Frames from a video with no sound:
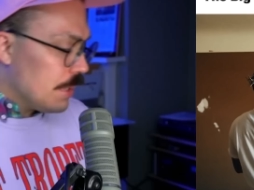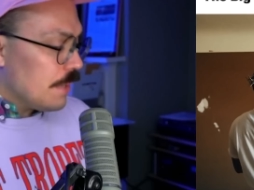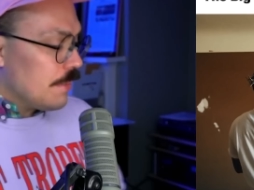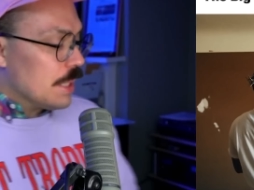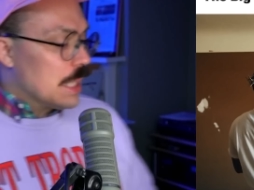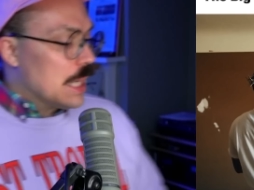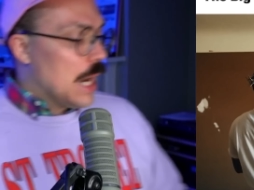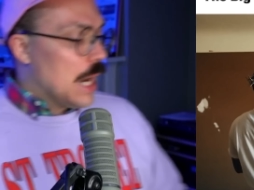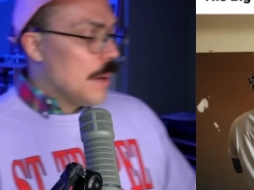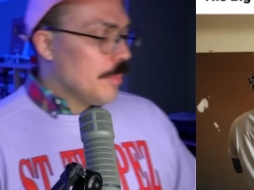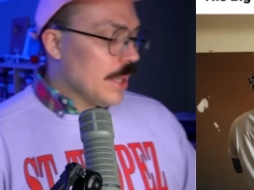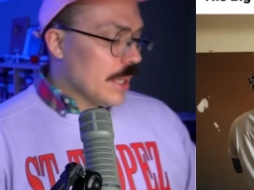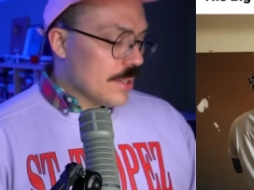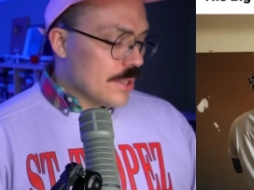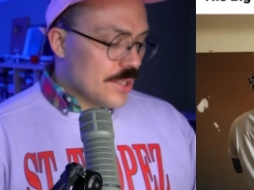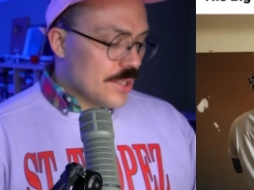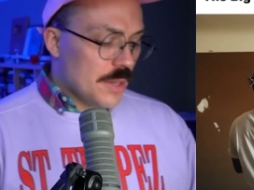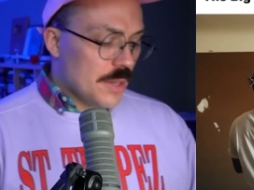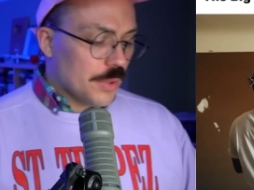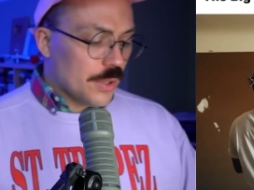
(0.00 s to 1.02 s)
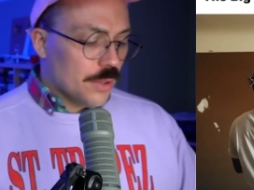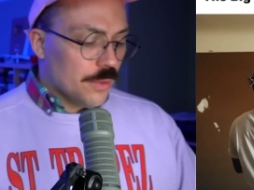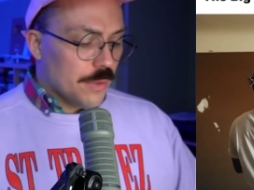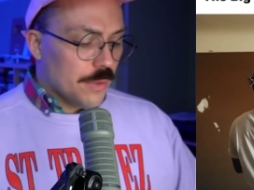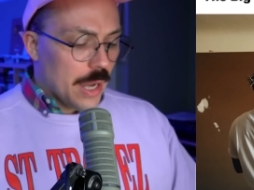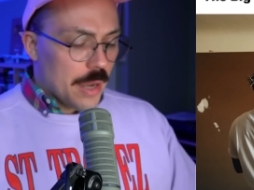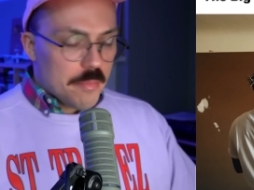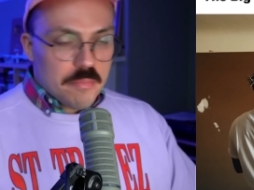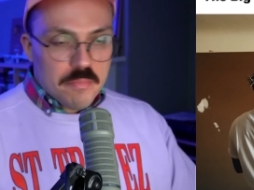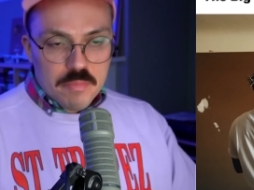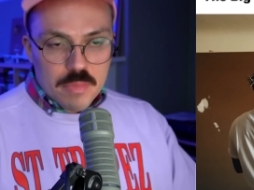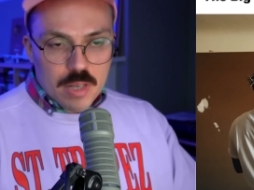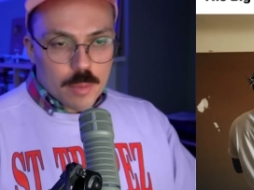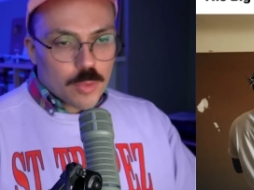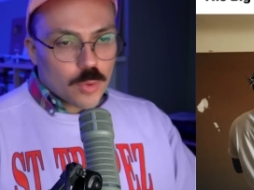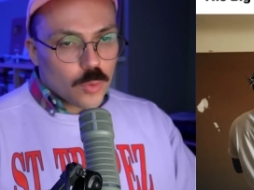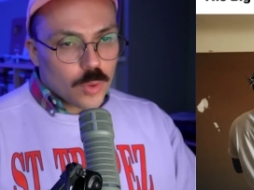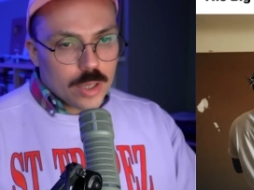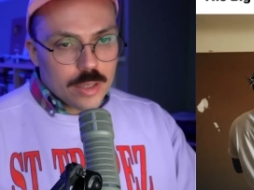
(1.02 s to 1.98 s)
Given Complex's typical vibe,
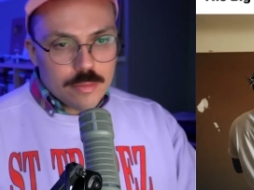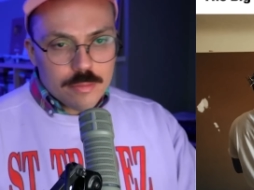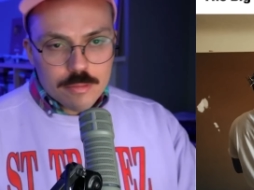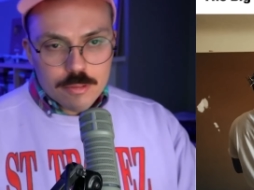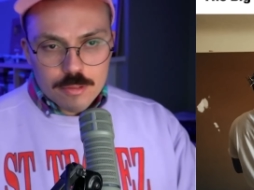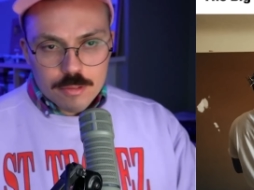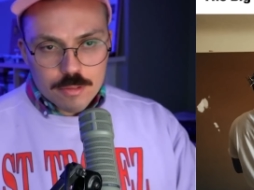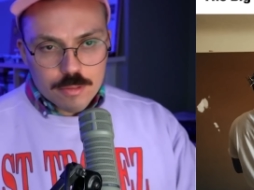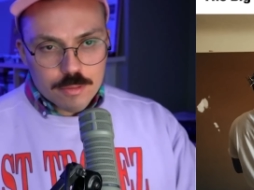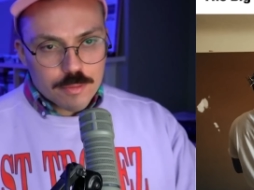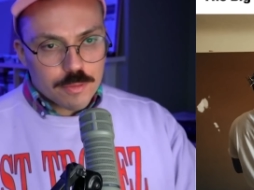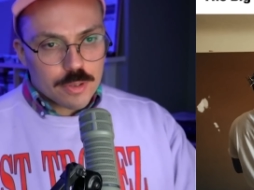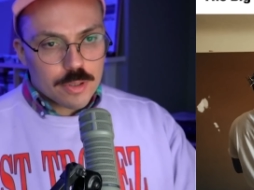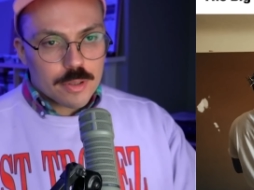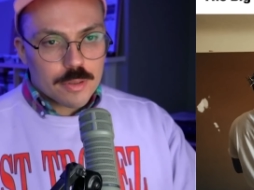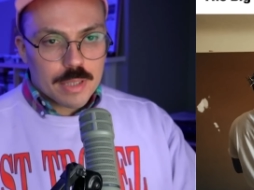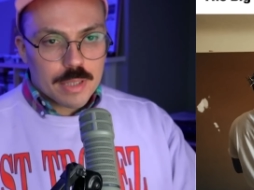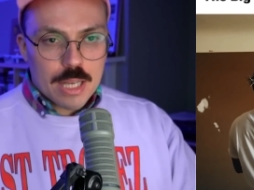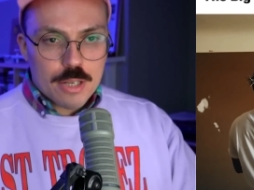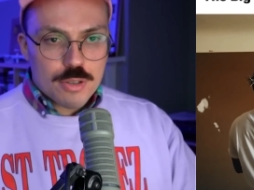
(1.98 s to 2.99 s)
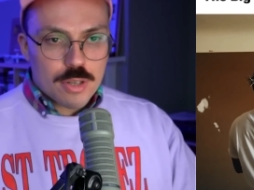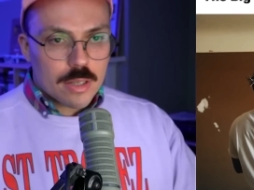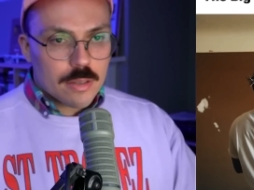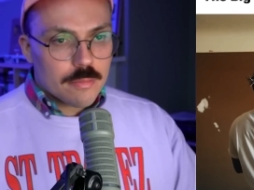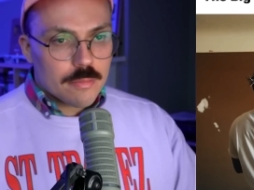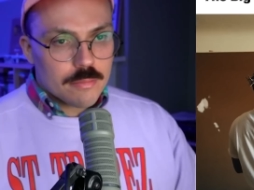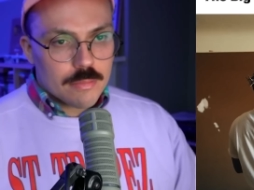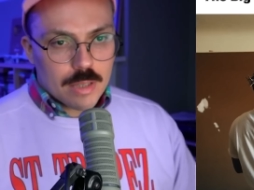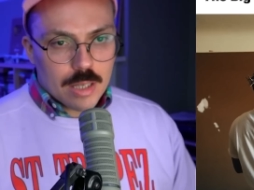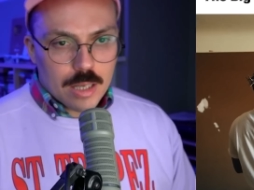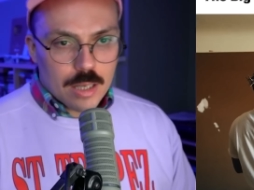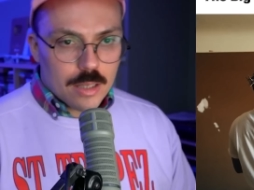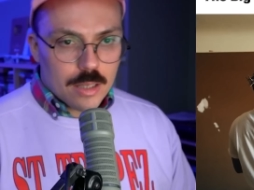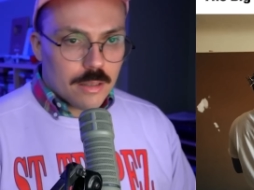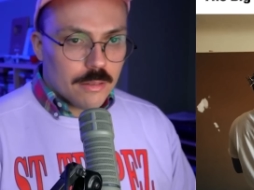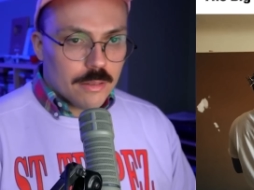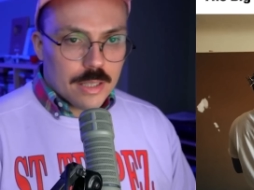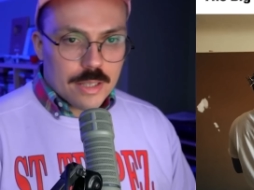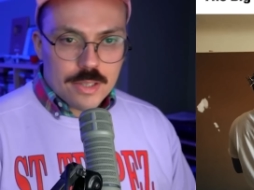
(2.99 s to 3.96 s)
number one for Kendrick
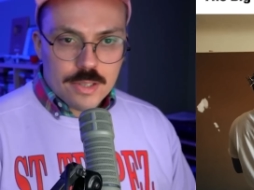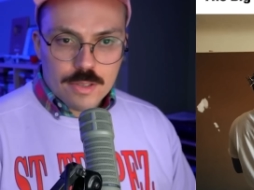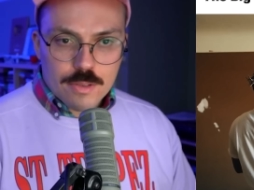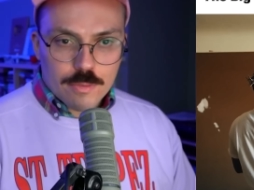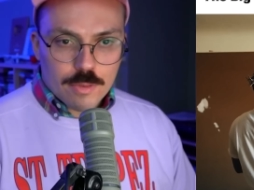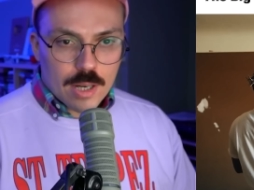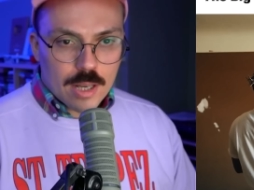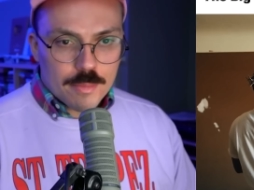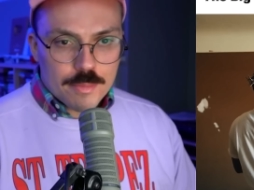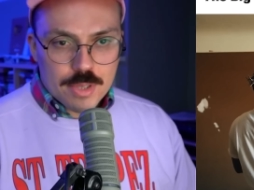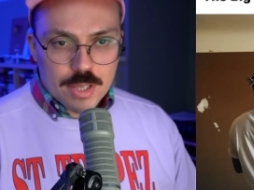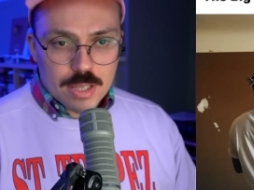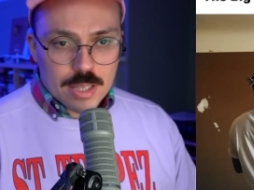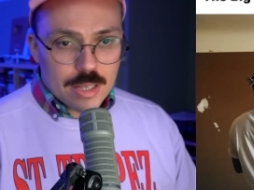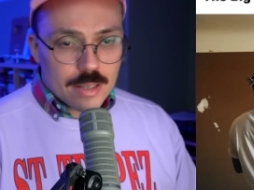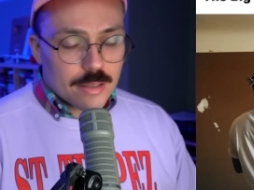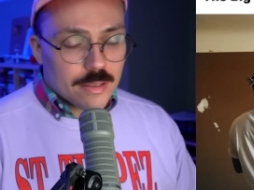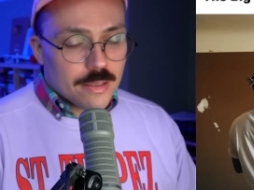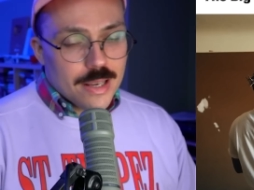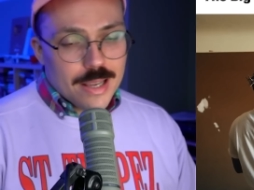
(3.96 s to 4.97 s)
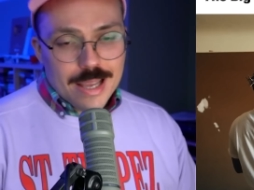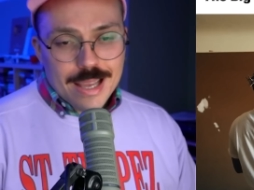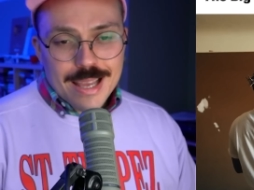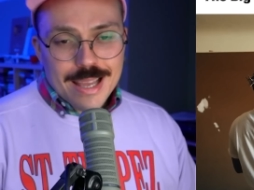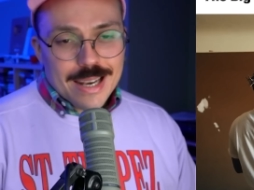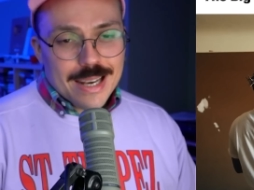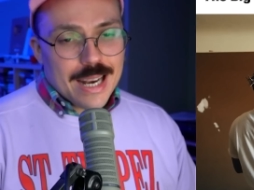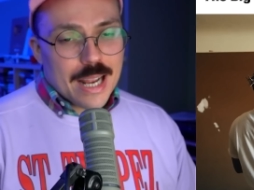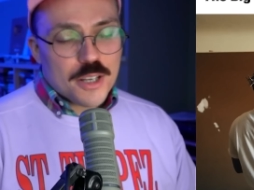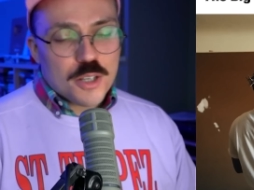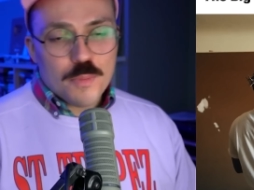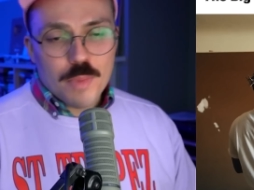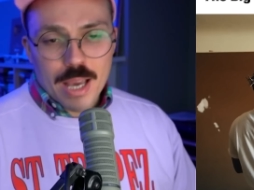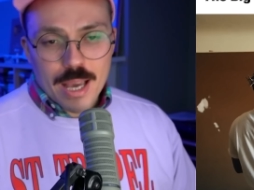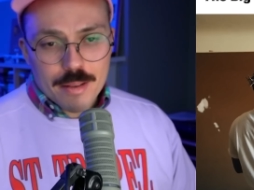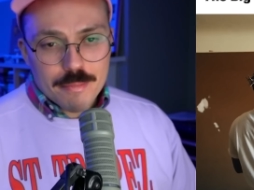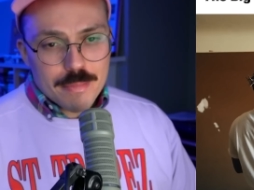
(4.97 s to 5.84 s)
on a list for albums of the year, not too bad